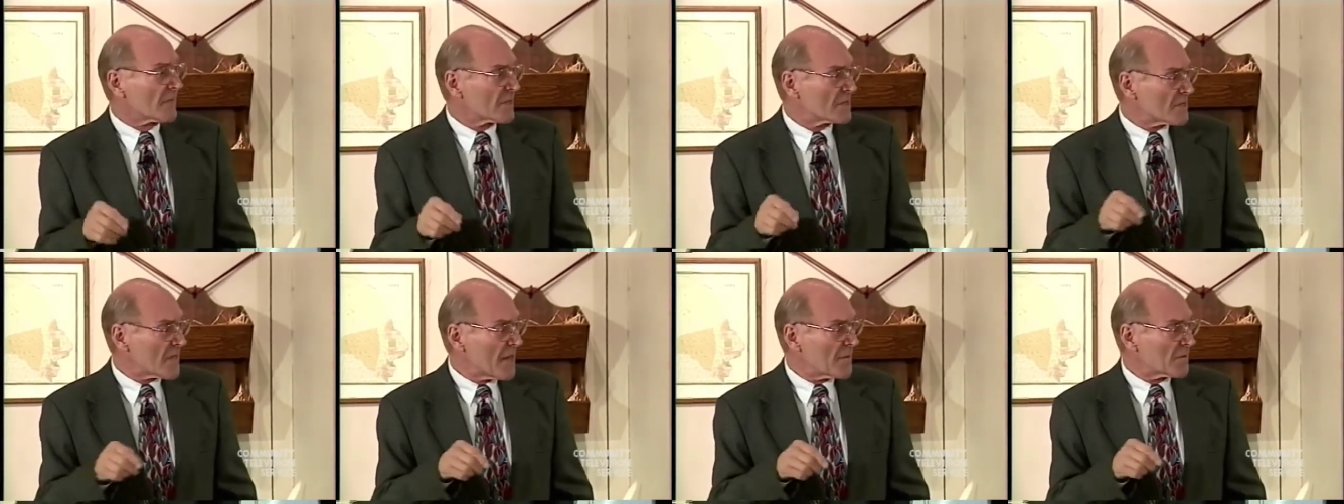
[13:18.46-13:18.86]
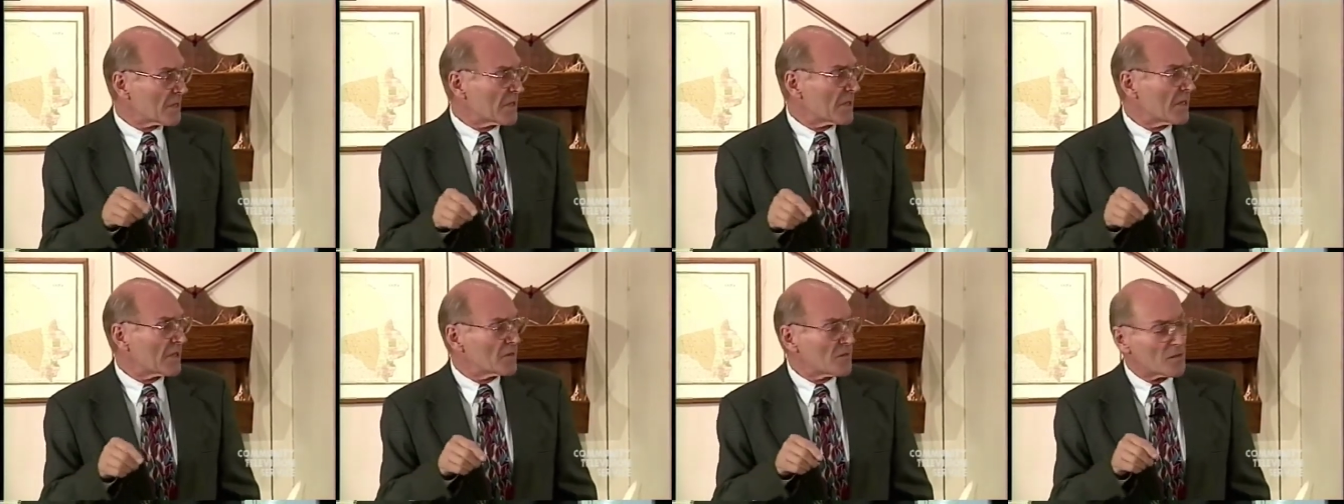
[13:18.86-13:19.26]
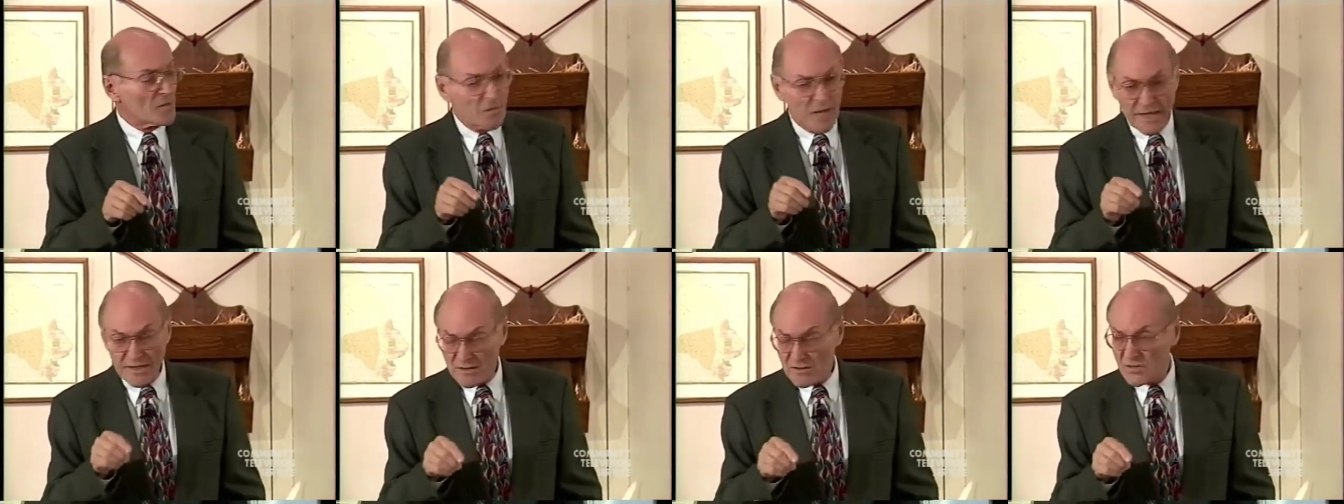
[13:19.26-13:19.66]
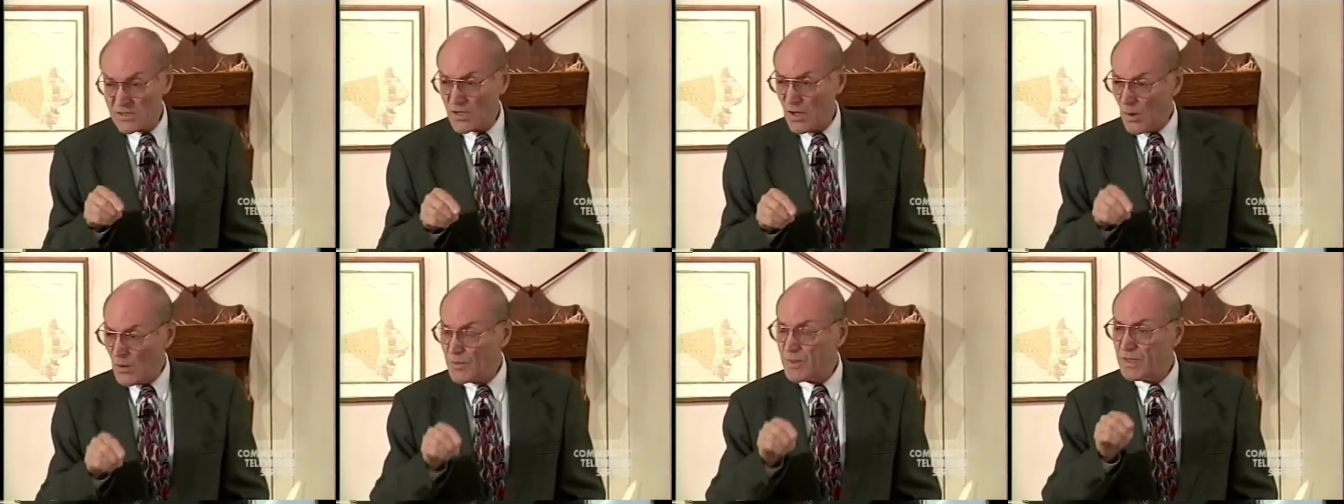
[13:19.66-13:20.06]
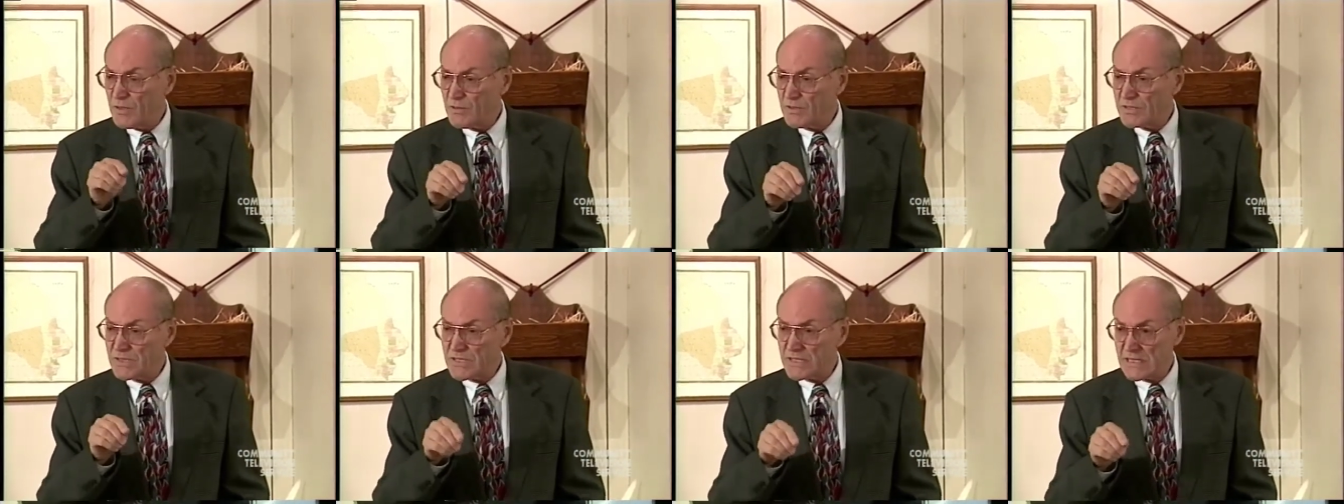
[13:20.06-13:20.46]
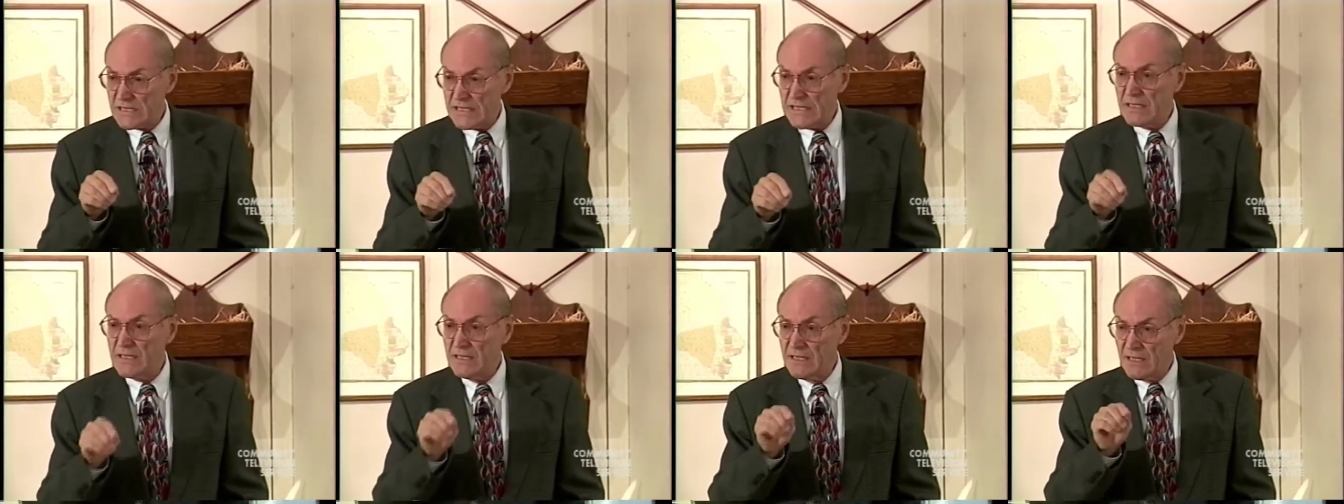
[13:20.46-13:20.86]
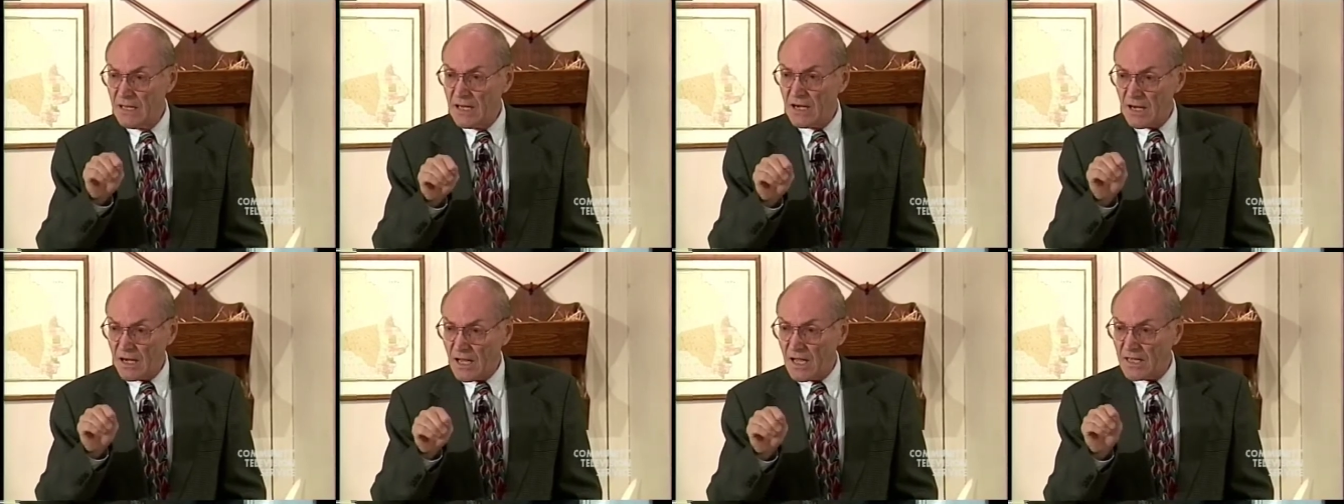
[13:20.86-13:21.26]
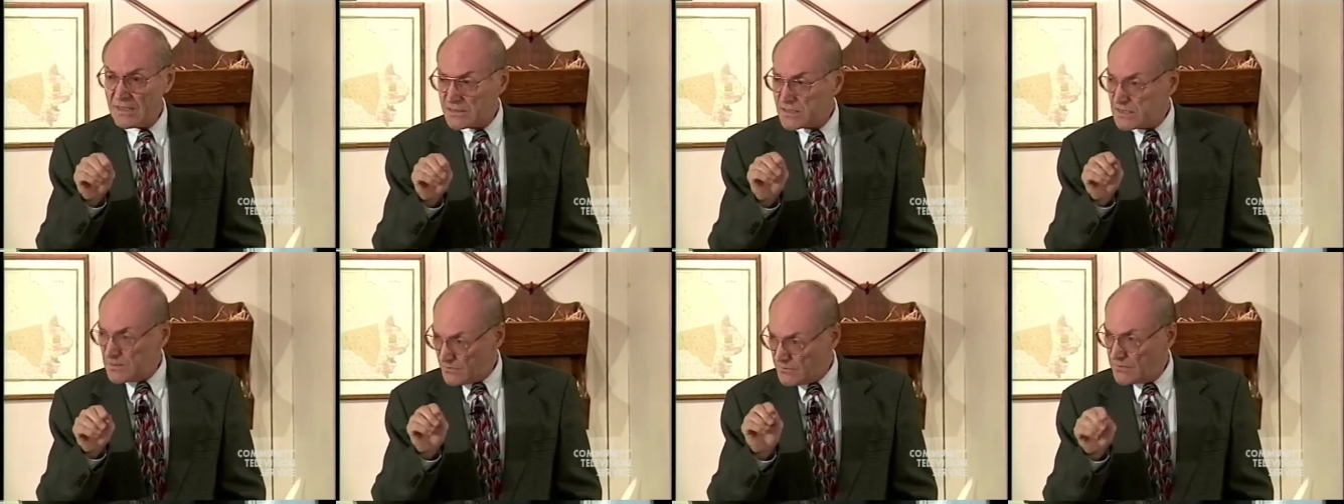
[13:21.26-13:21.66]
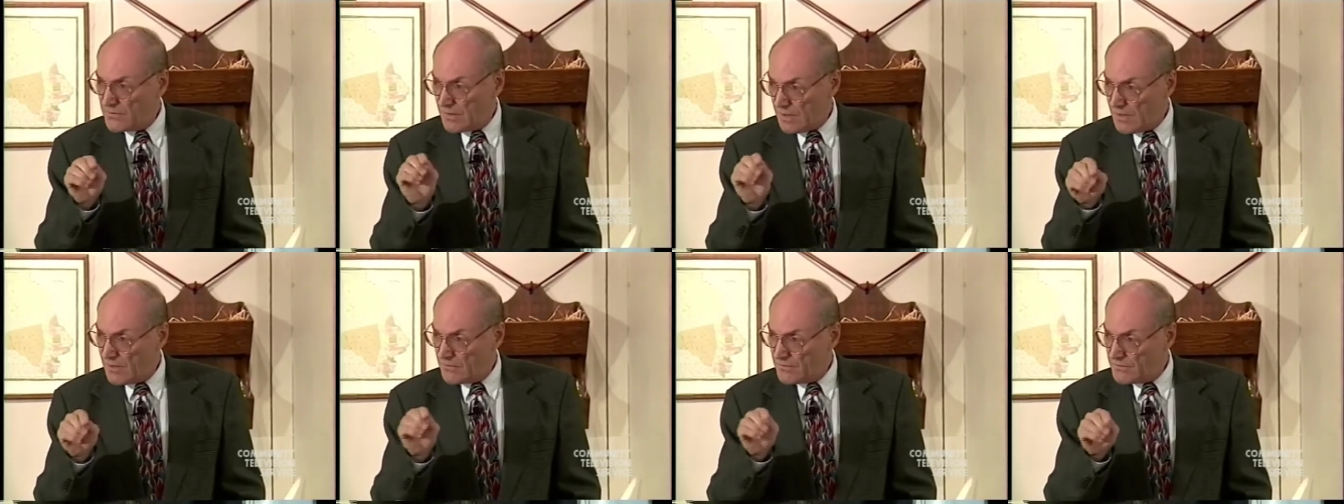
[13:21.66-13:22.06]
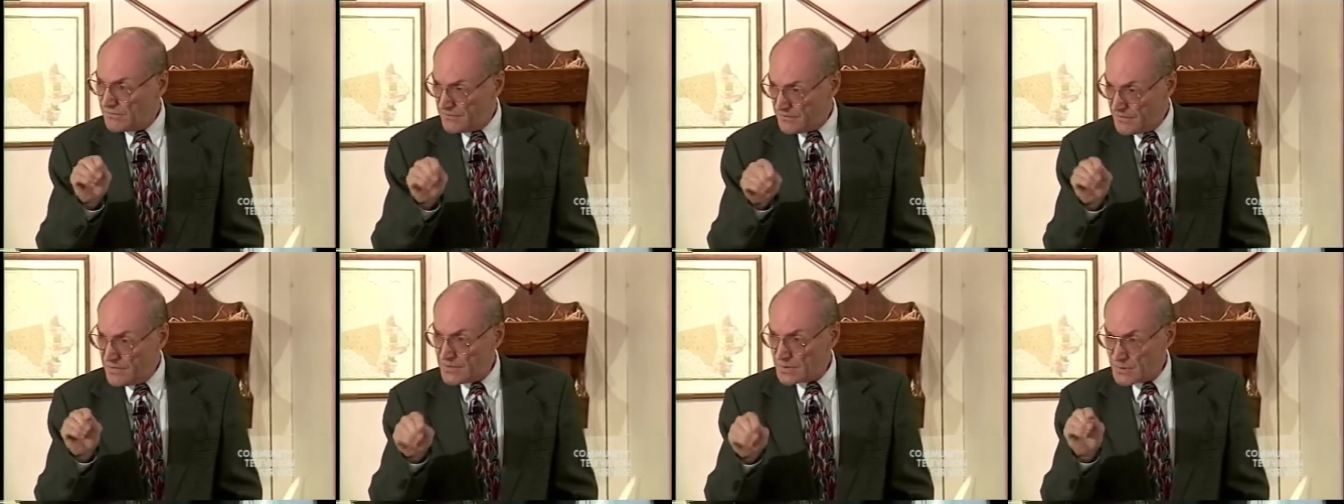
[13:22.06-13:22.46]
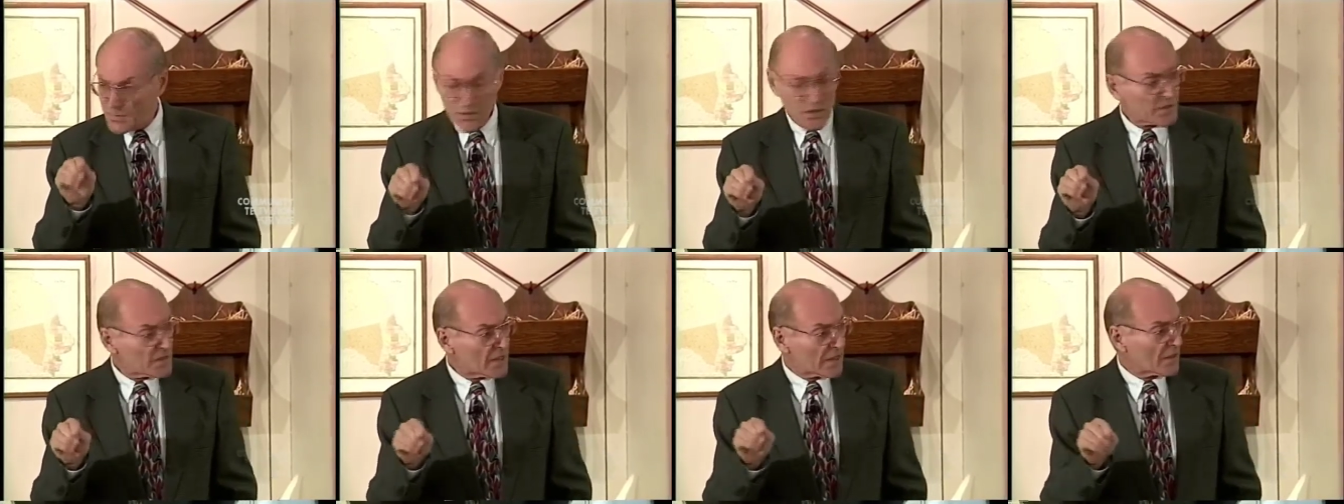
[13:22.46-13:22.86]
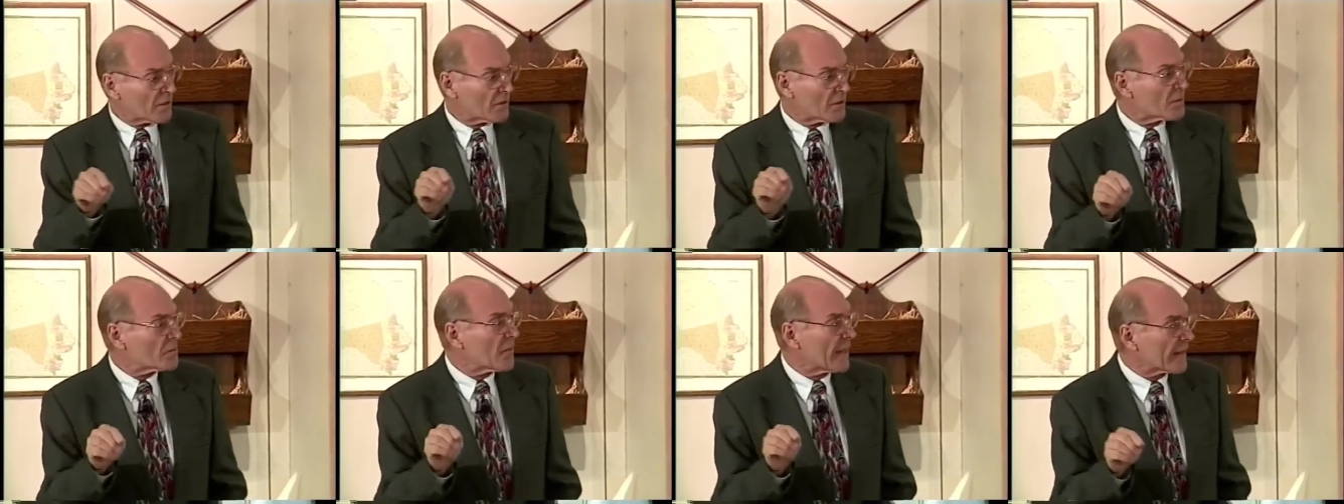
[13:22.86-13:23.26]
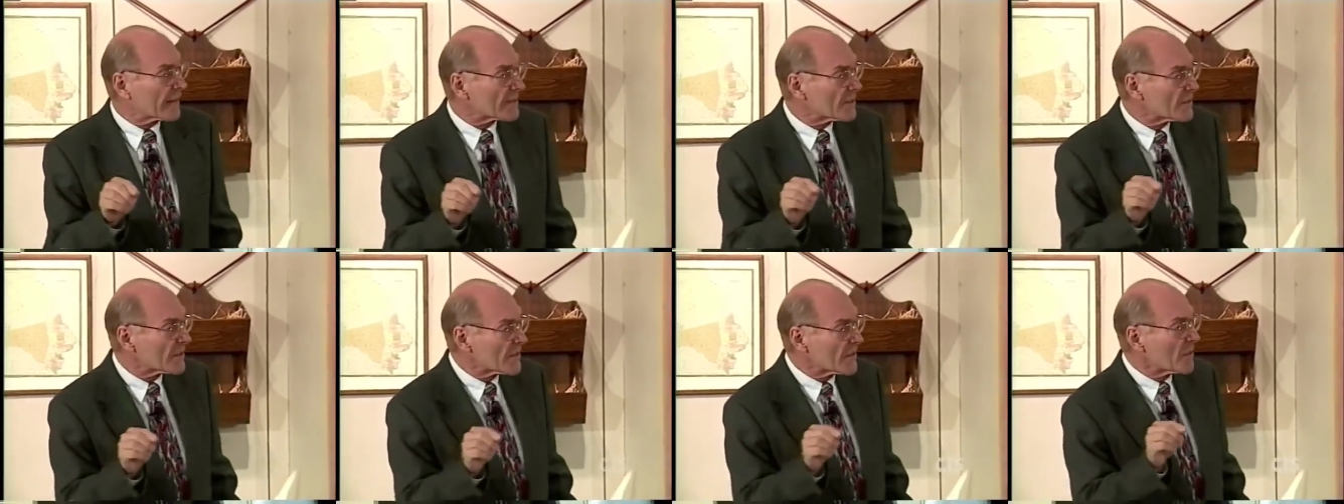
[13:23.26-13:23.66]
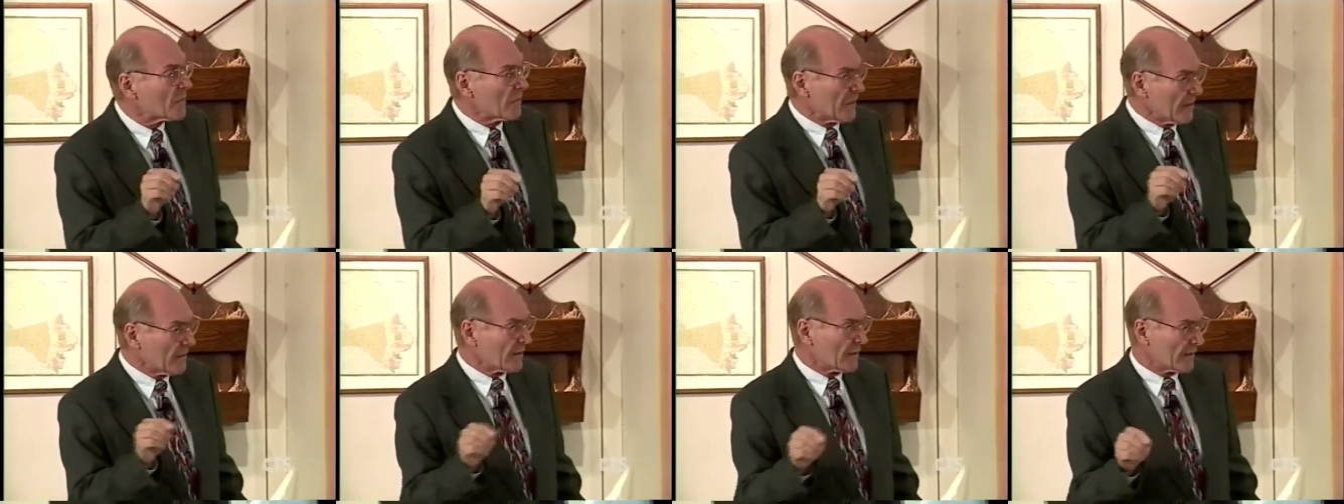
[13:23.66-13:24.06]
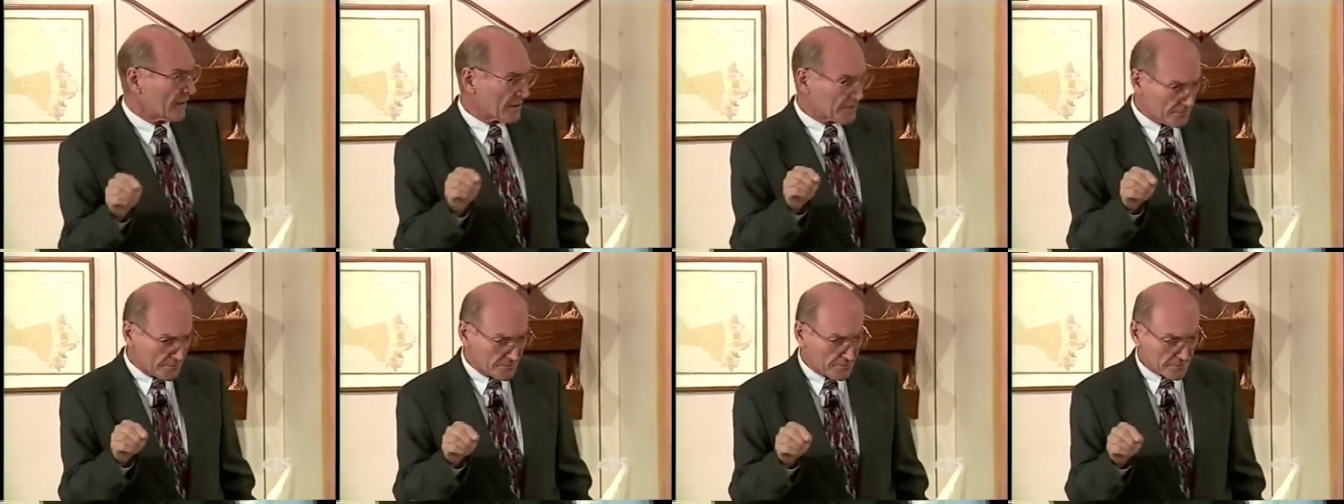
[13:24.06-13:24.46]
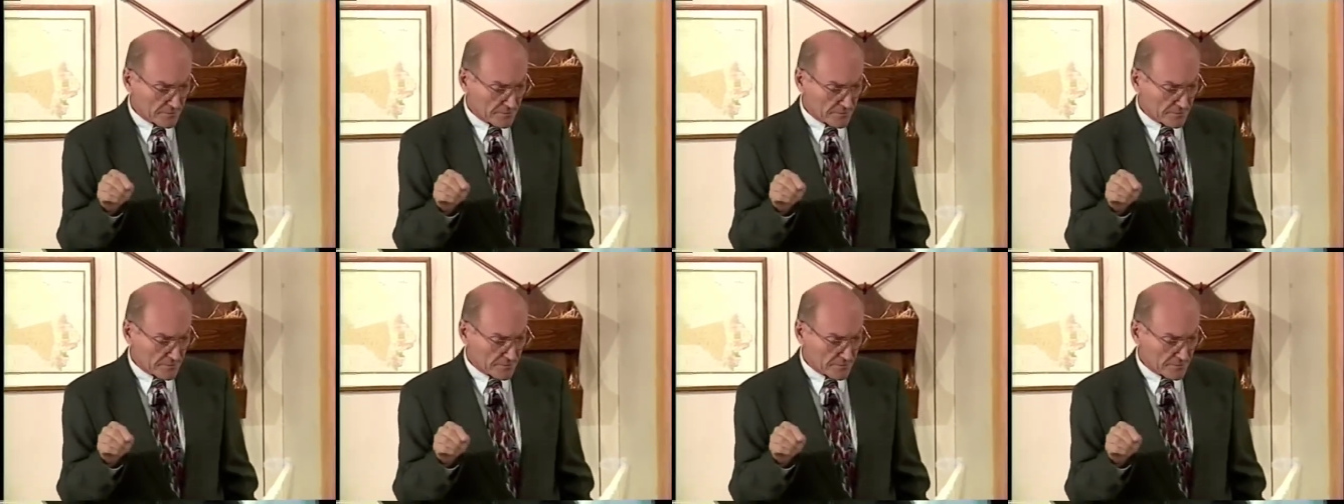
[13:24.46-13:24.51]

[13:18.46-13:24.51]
examine it under the microscope, he would see lots of, of this particular bacterium in there.